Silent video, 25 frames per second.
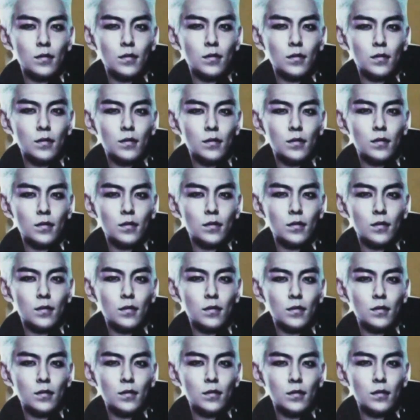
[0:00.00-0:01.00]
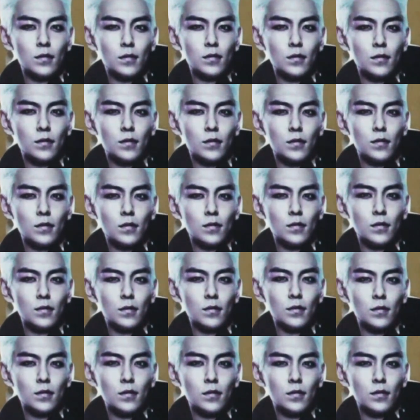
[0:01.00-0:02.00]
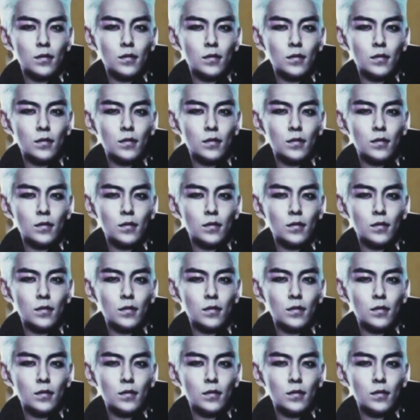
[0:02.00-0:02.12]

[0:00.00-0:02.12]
This person isn't speaking.